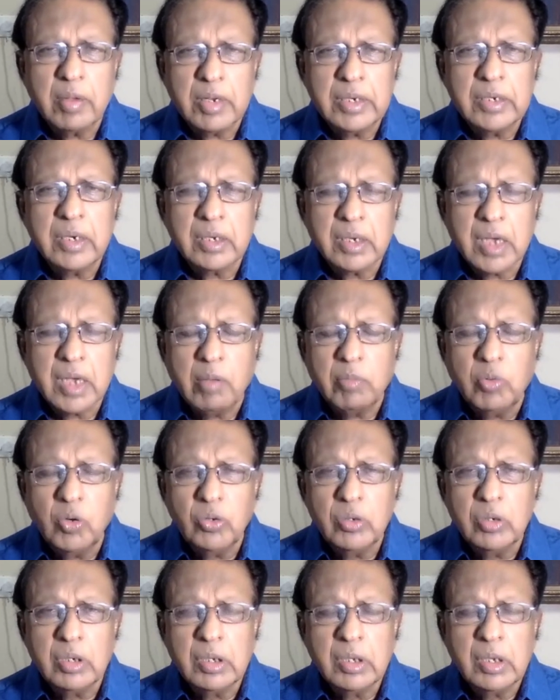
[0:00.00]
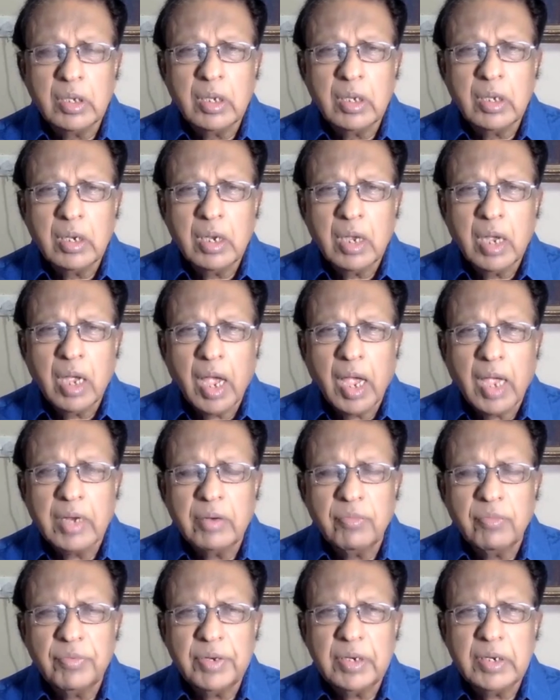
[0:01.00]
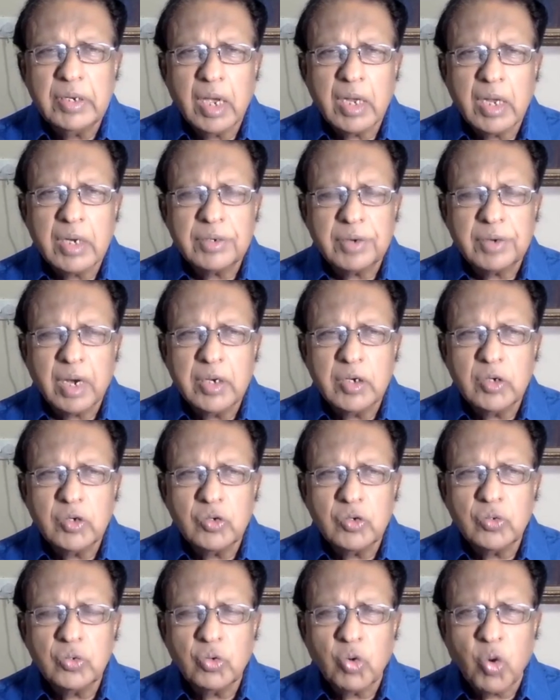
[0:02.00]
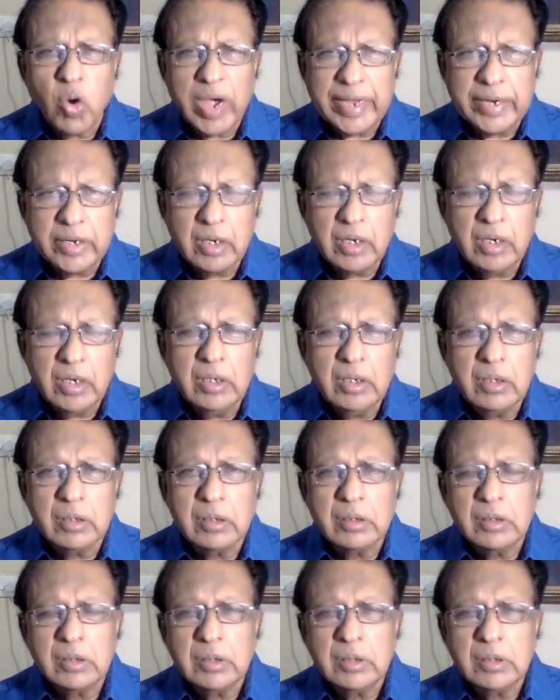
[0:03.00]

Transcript: in Kabul, and we are trying to quietly